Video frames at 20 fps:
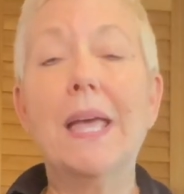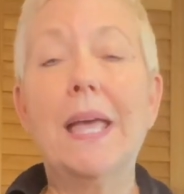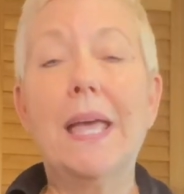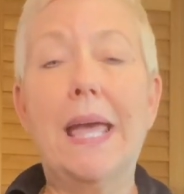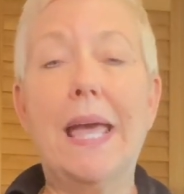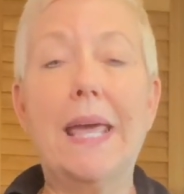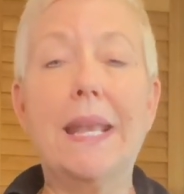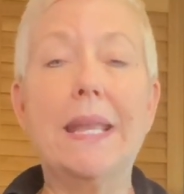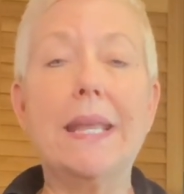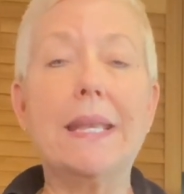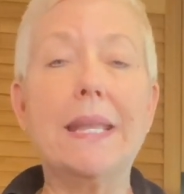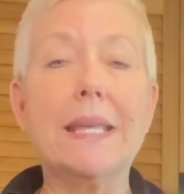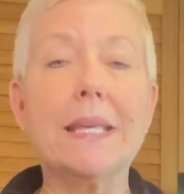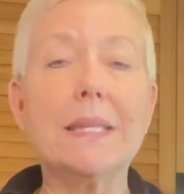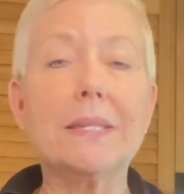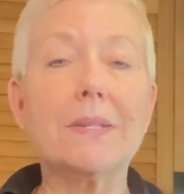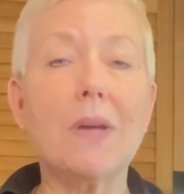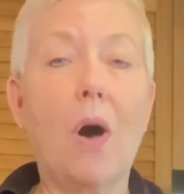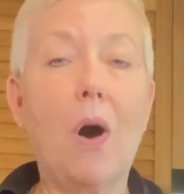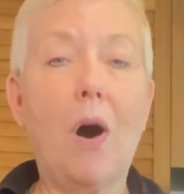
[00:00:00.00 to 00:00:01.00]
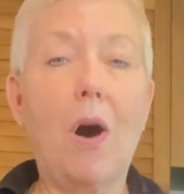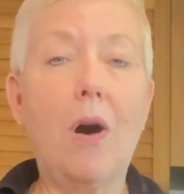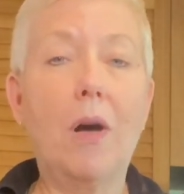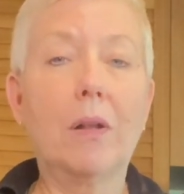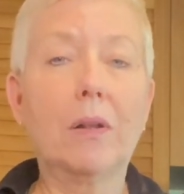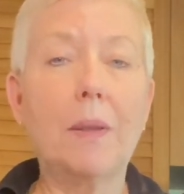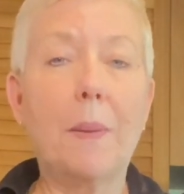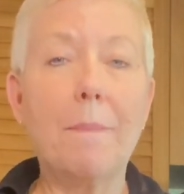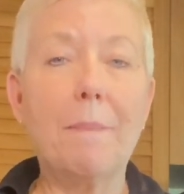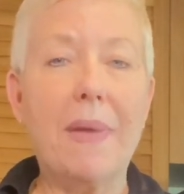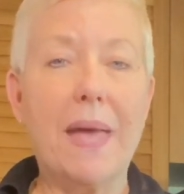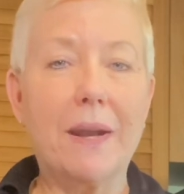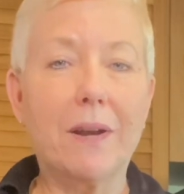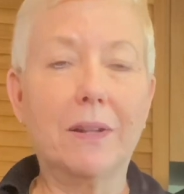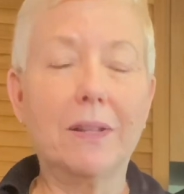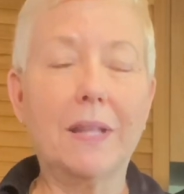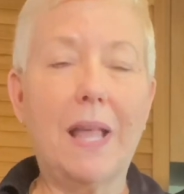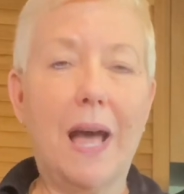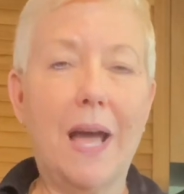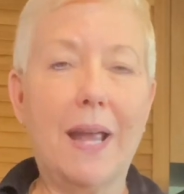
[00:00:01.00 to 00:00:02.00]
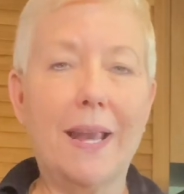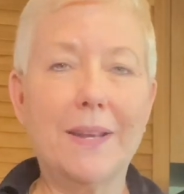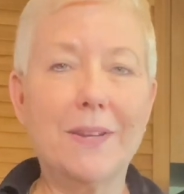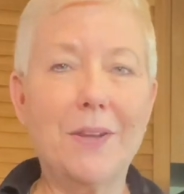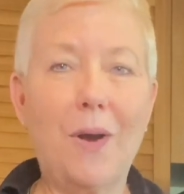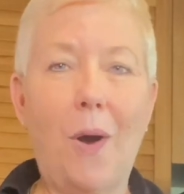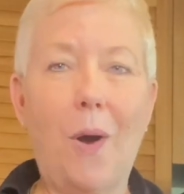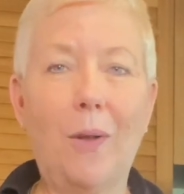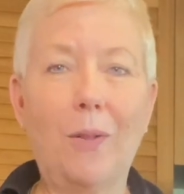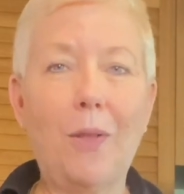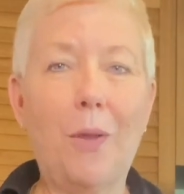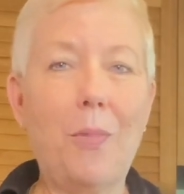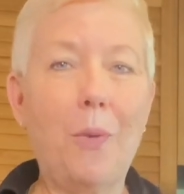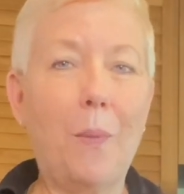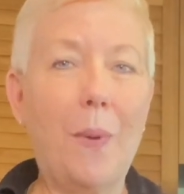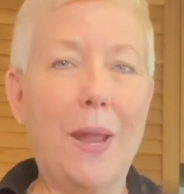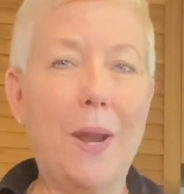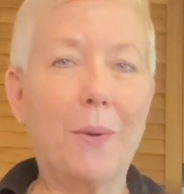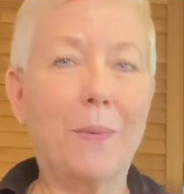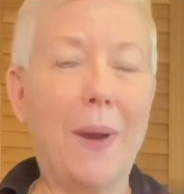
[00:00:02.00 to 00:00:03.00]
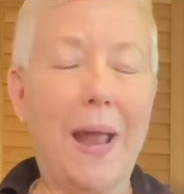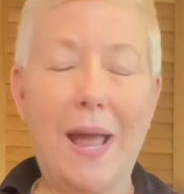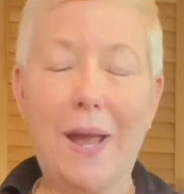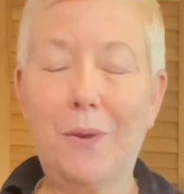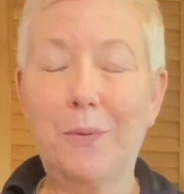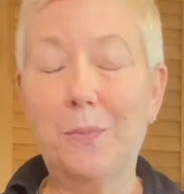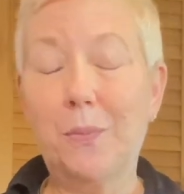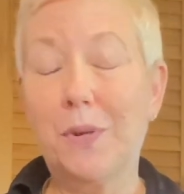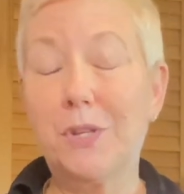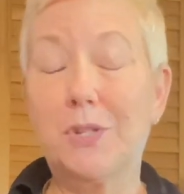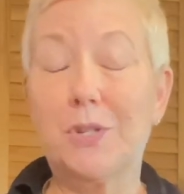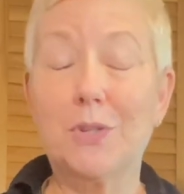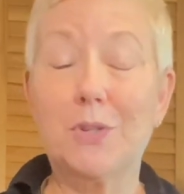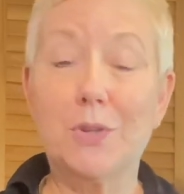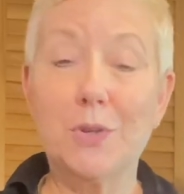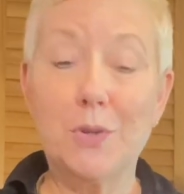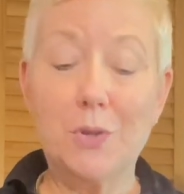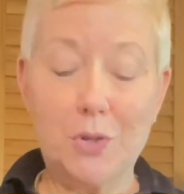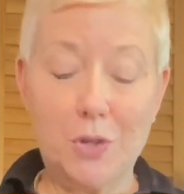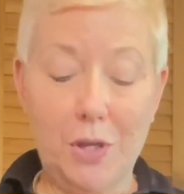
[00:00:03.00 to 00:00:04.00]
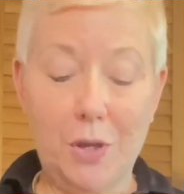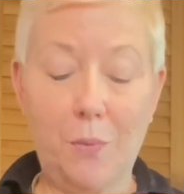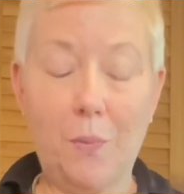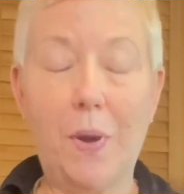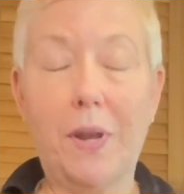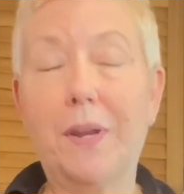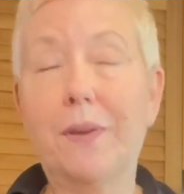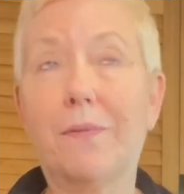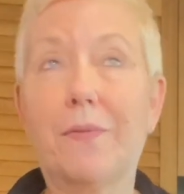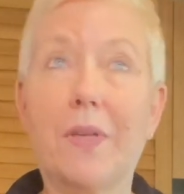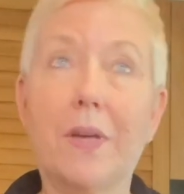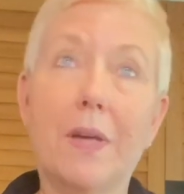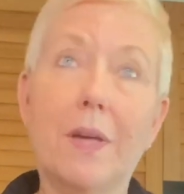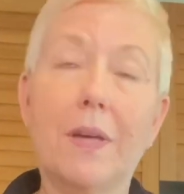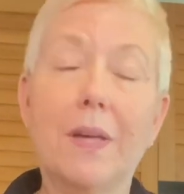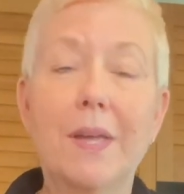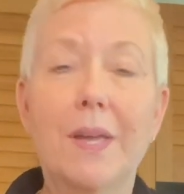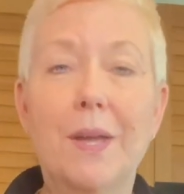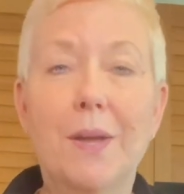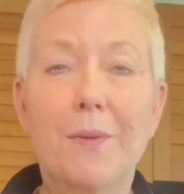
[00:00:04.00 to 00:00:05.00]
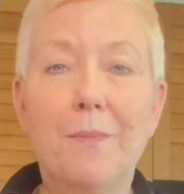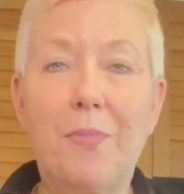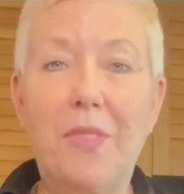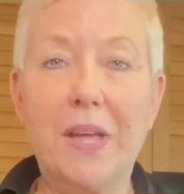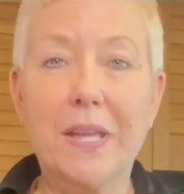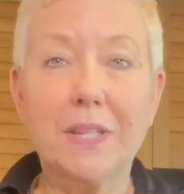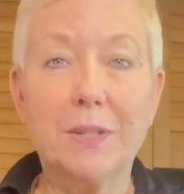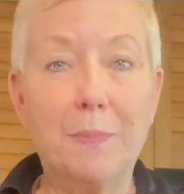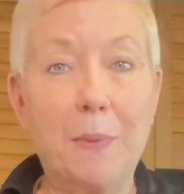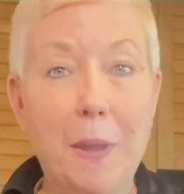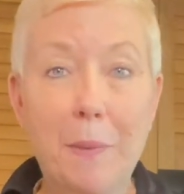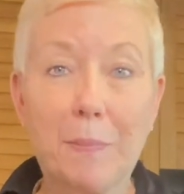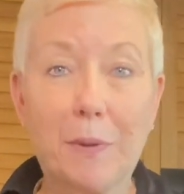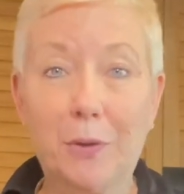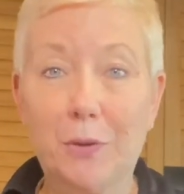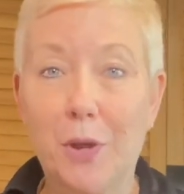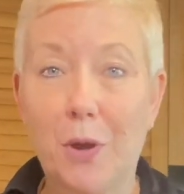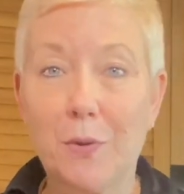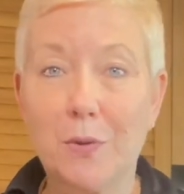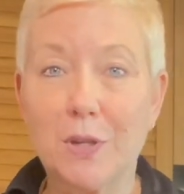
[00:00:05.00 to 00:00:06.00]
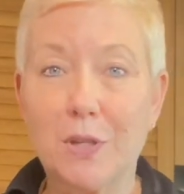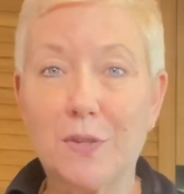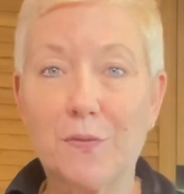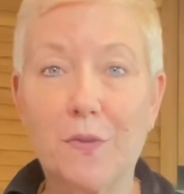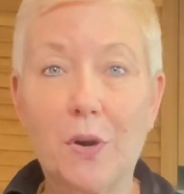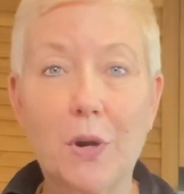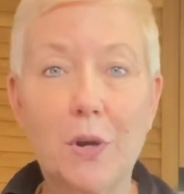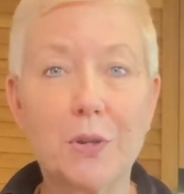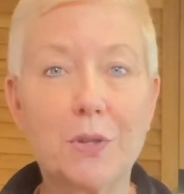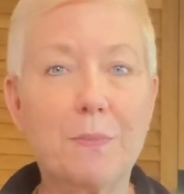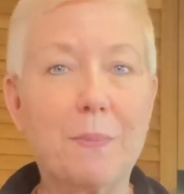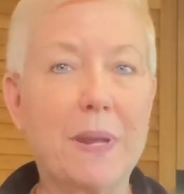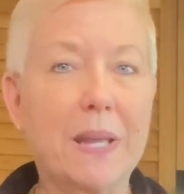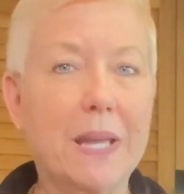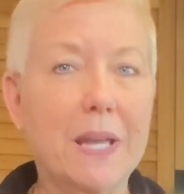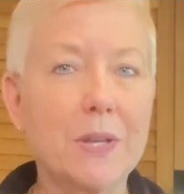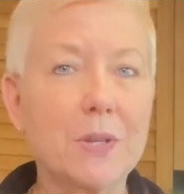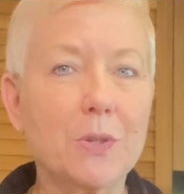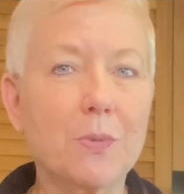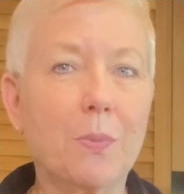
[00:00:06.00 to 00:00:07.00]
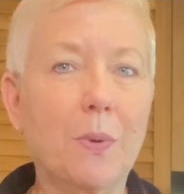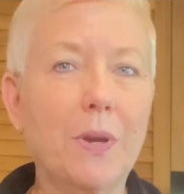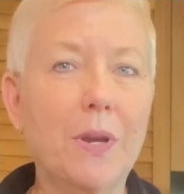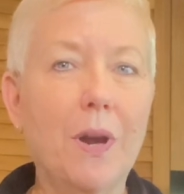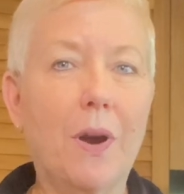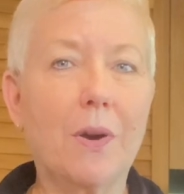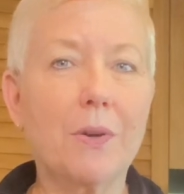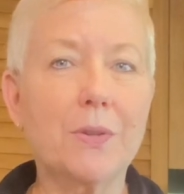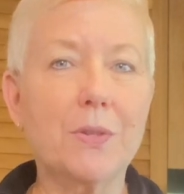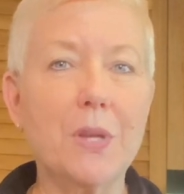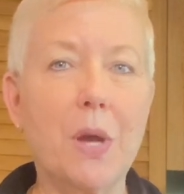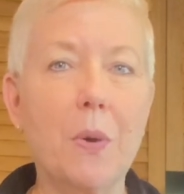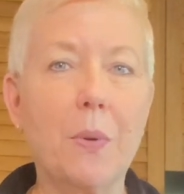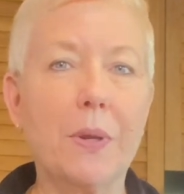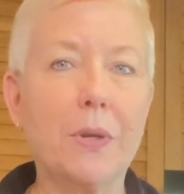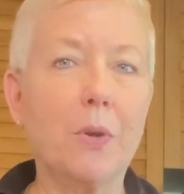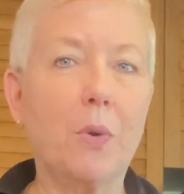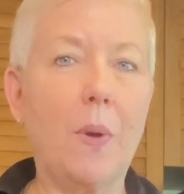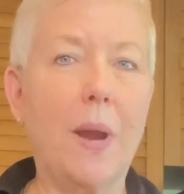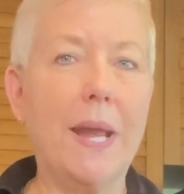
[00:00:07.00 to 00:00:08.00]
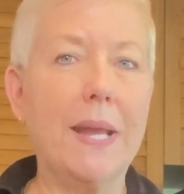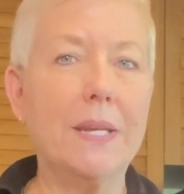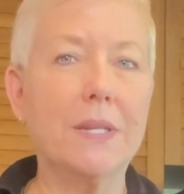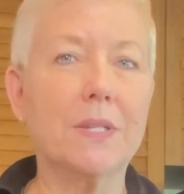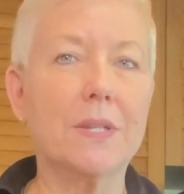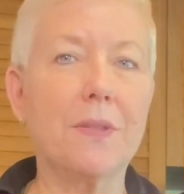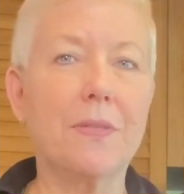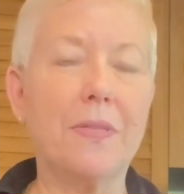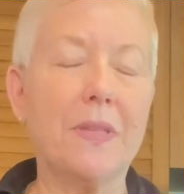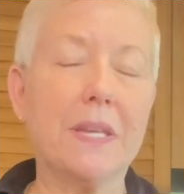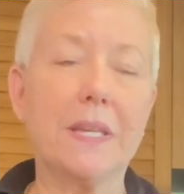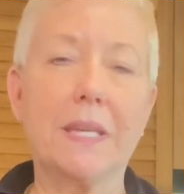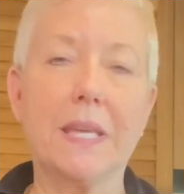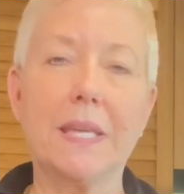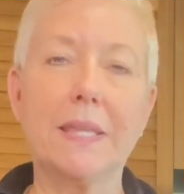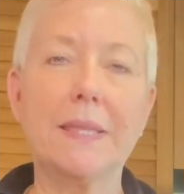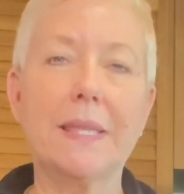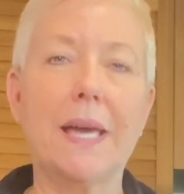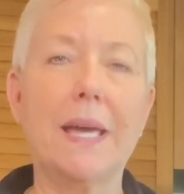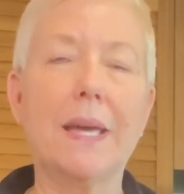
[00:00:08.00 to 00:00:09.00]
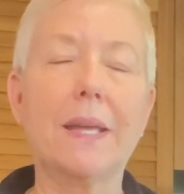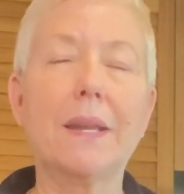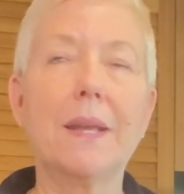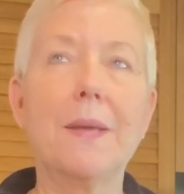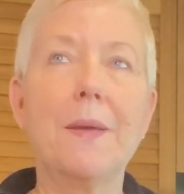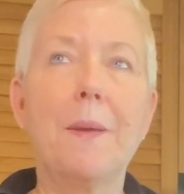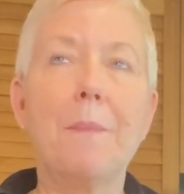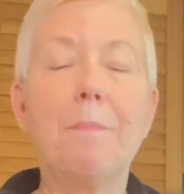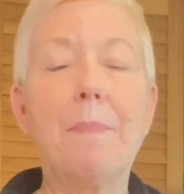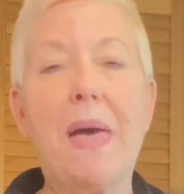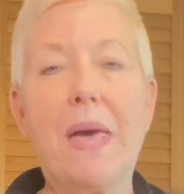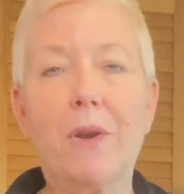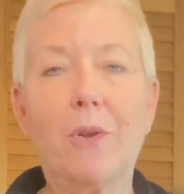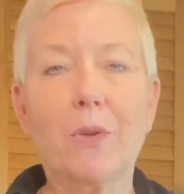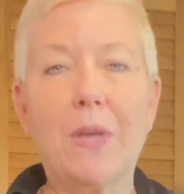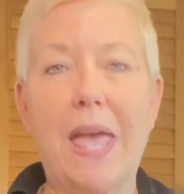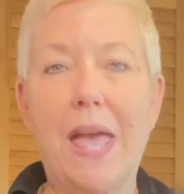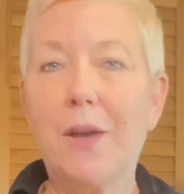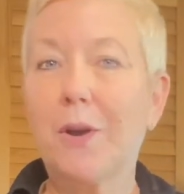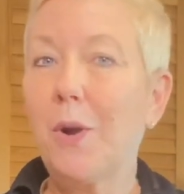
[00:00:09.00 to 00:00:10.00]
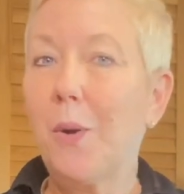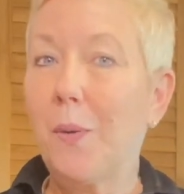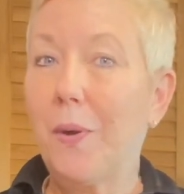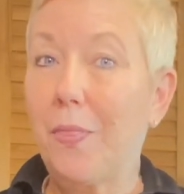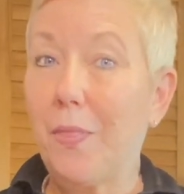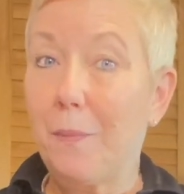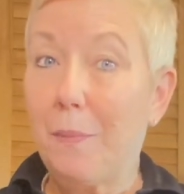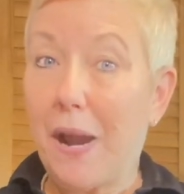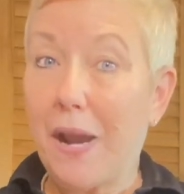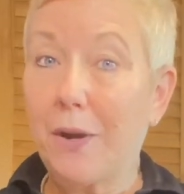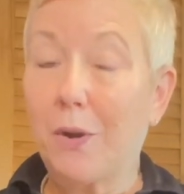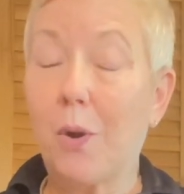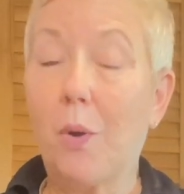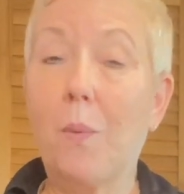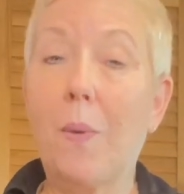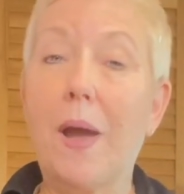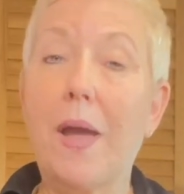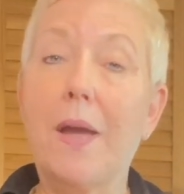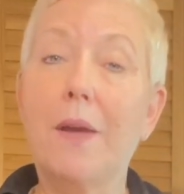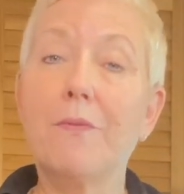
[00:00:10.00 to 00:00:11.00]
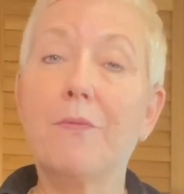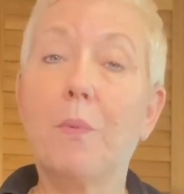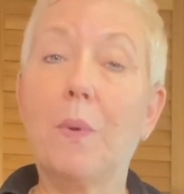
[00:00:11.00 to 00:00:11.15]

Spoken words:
and it is all metal lined all of the way around, which is usually one of the things people notice first because we are so ingrained to thinking that metal can't go in the microwave.